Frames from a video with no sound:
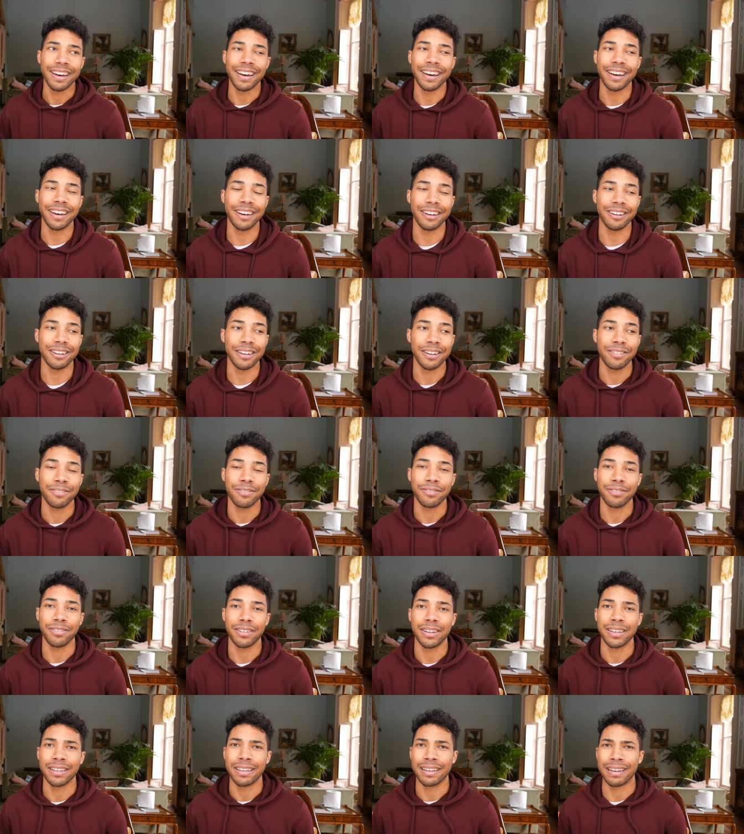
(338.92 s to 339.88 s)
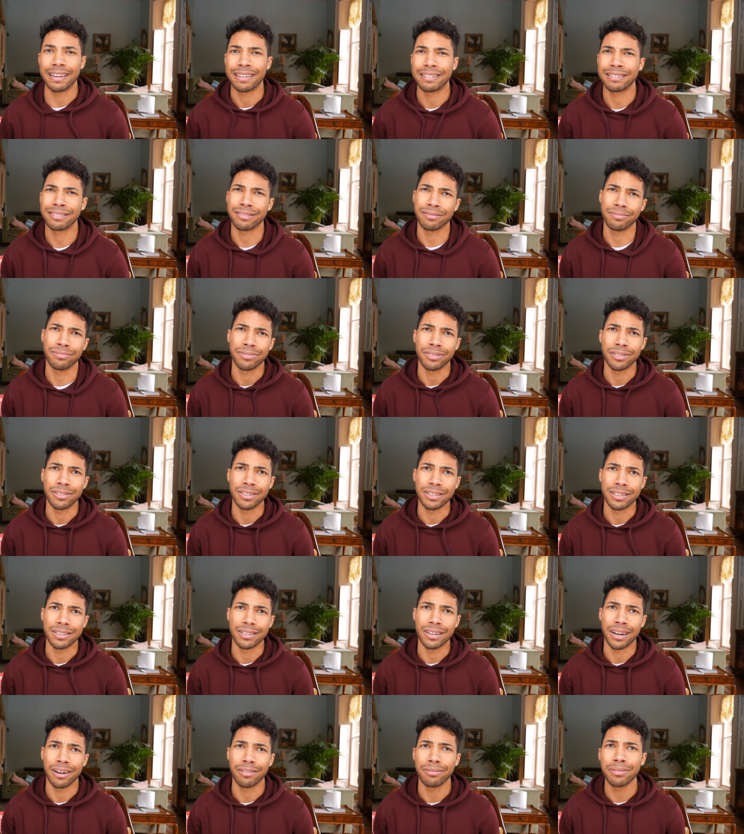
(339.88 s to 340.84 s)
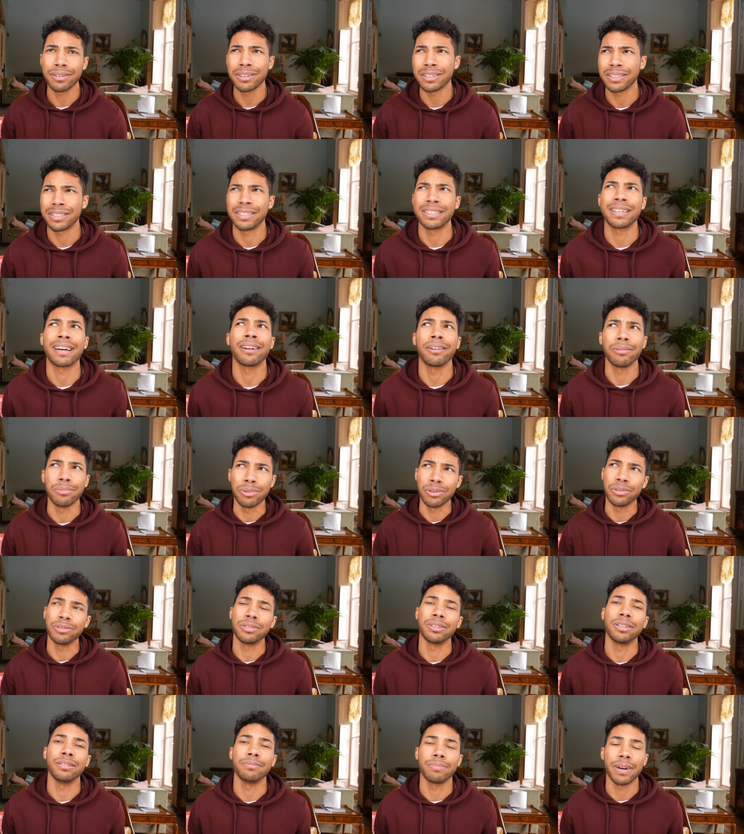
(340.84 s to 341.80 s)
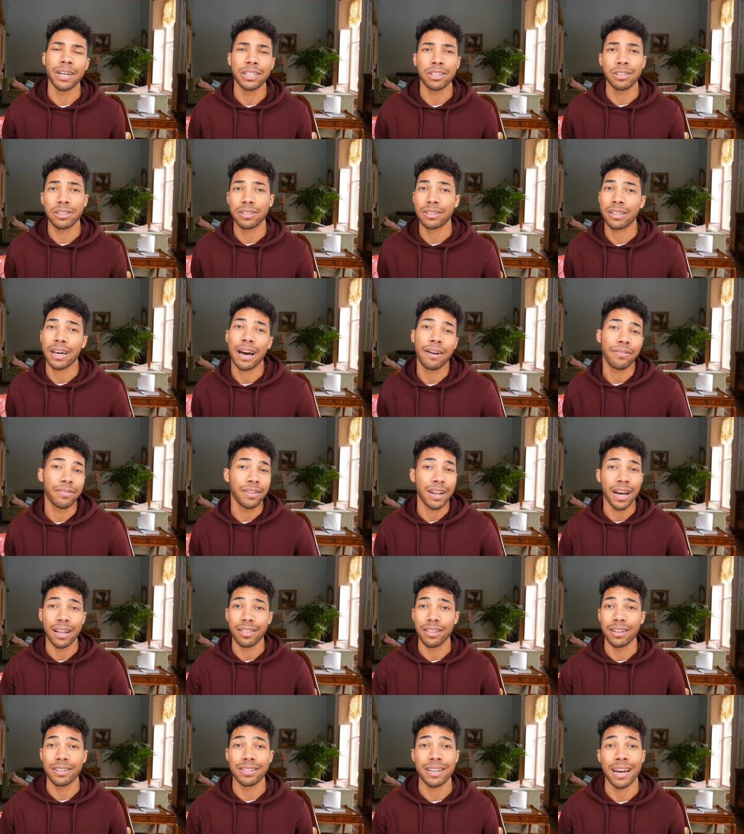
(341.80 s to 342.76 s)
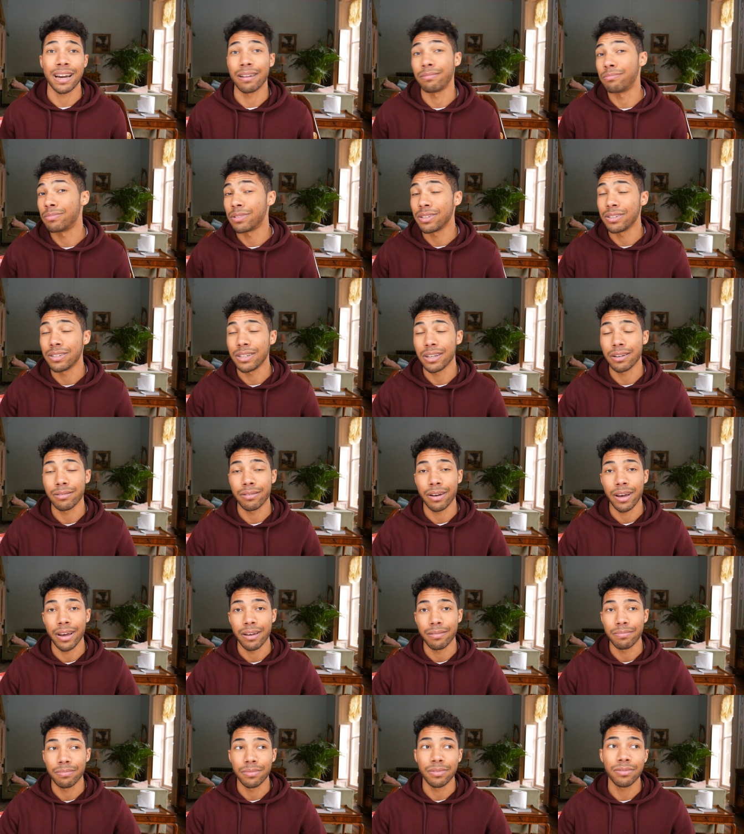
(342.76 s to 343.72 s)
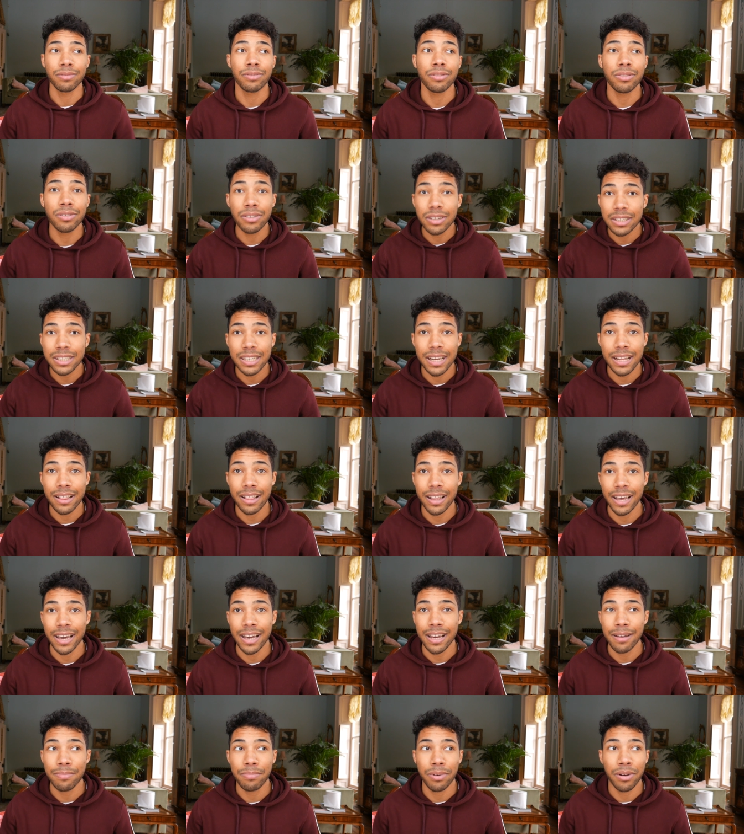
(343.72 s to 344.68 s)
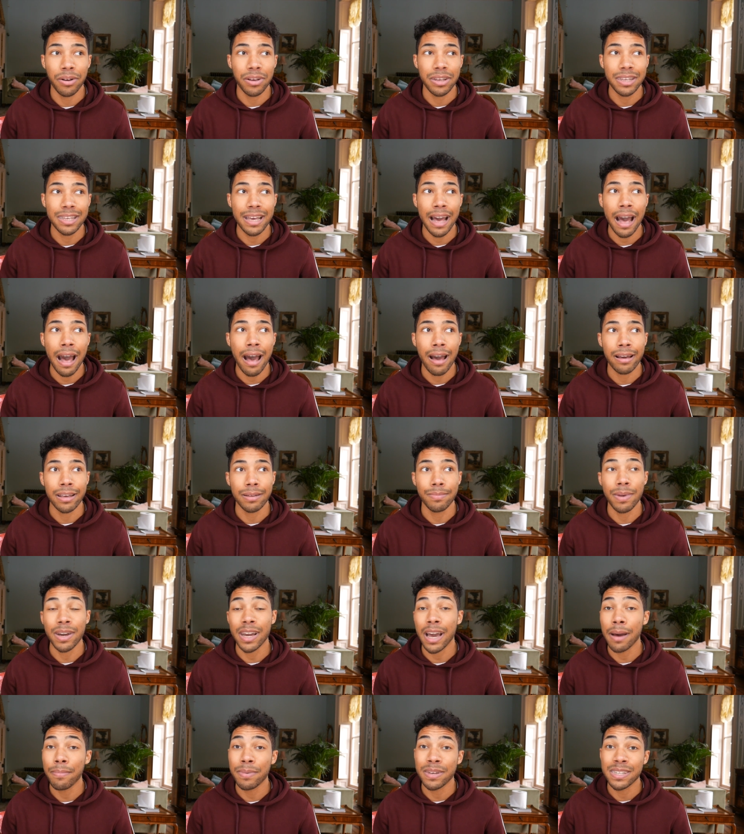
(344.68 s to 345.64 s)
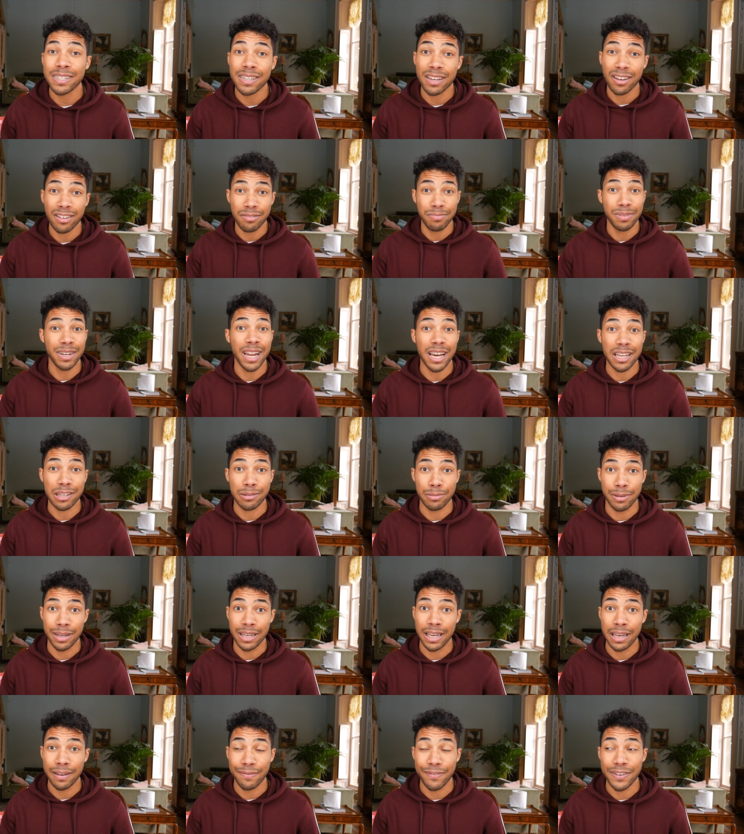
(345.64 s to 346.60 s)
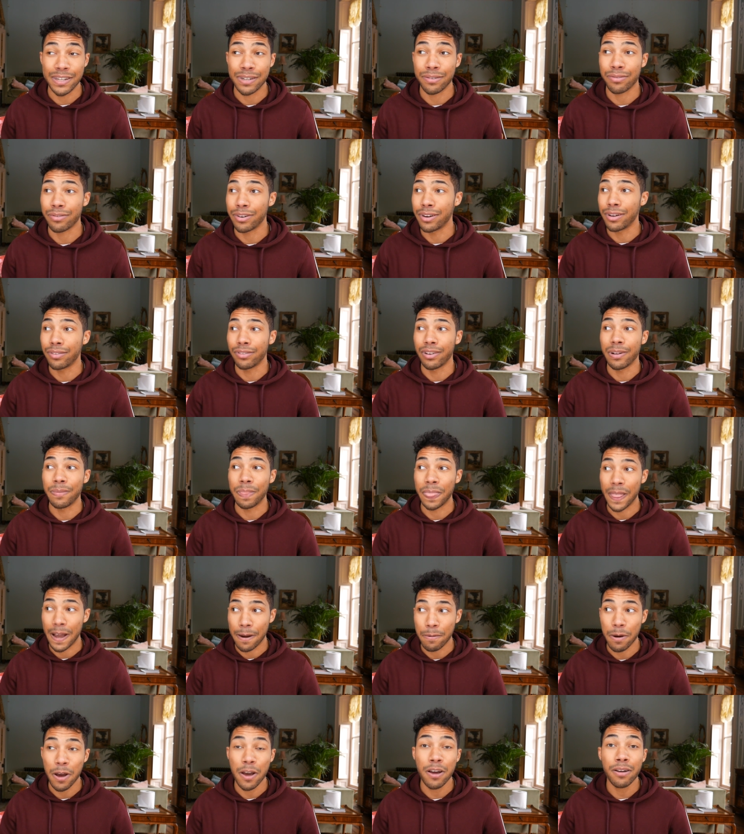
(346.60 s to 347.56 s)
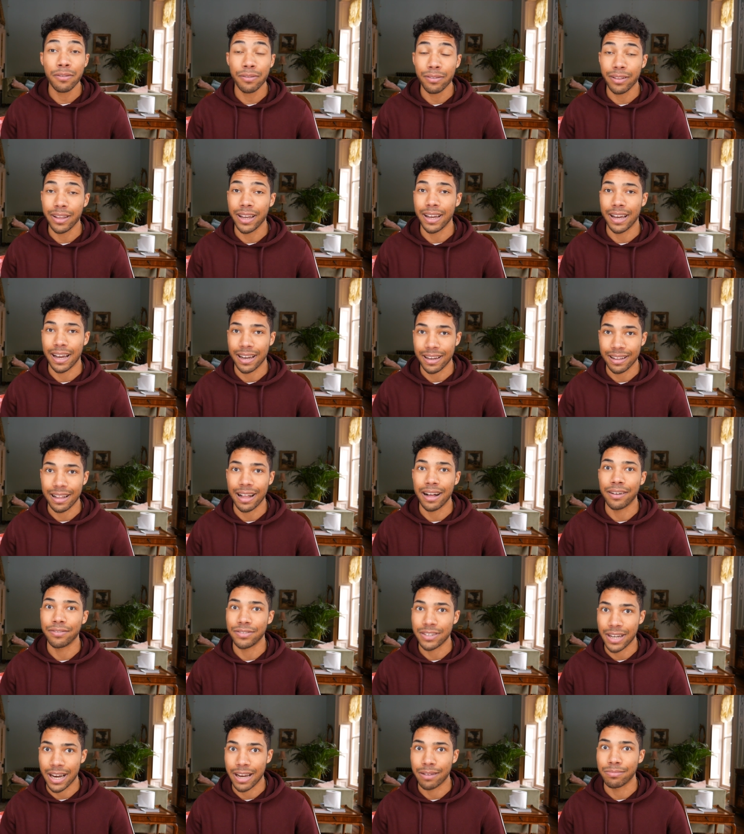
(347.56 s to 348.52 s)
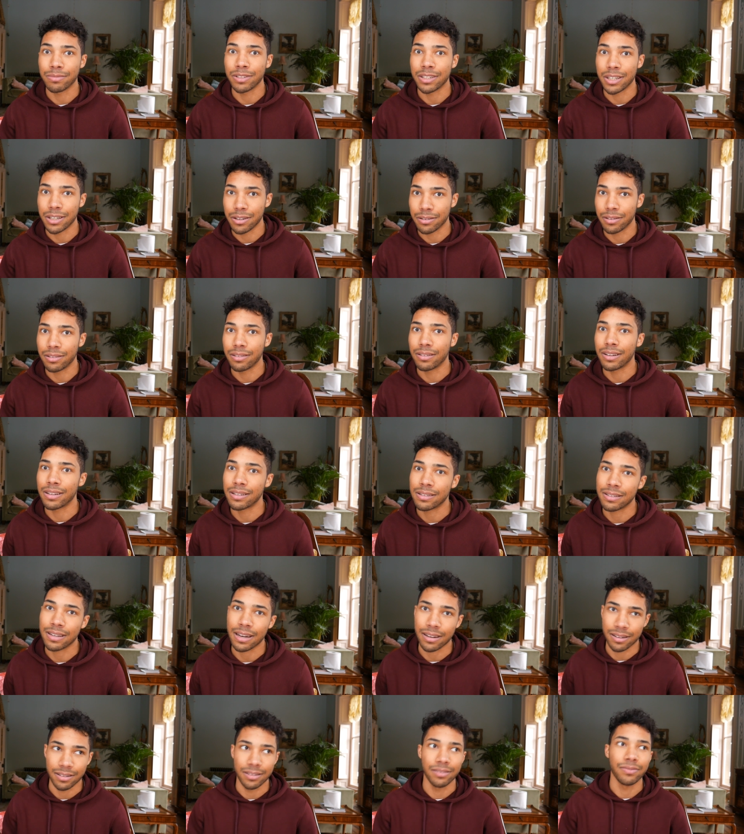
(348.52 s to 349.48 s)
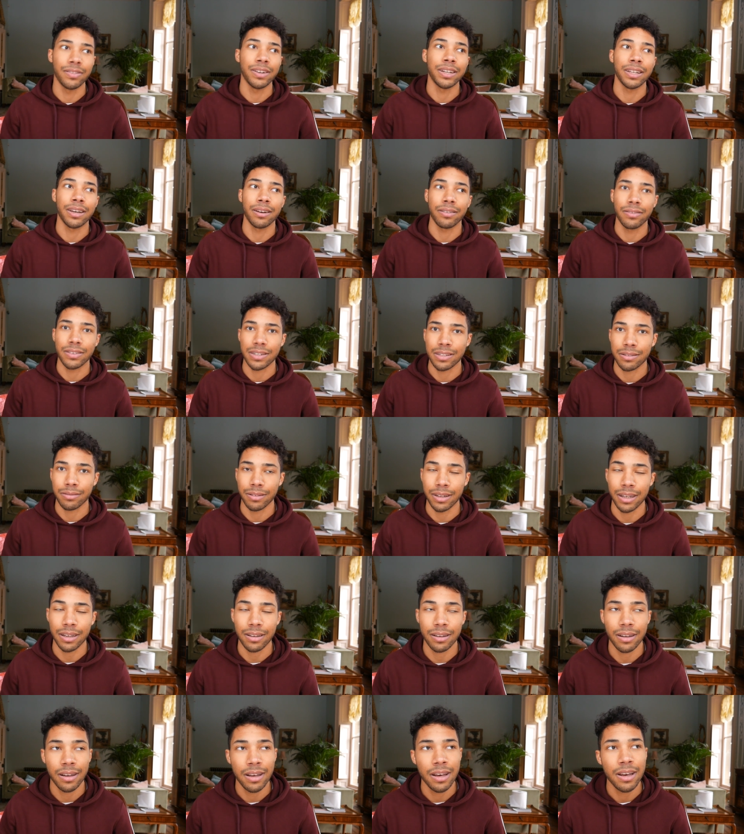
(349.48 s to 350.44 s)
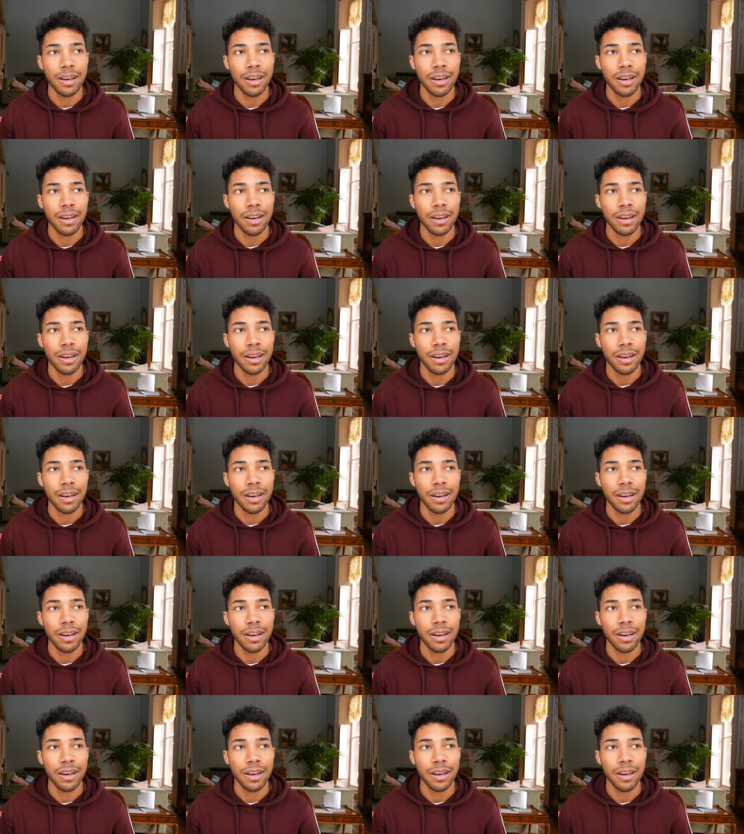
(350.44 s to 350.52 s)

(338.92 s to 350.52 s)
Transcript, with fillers: Uh, if it's unfortunate, I wanted to get them all done, but I just haven't had the time to do them, unfortunately. But yeah, you might get a bit sick of me next week if there's three of them. Hopefully I have time to do the second video this week.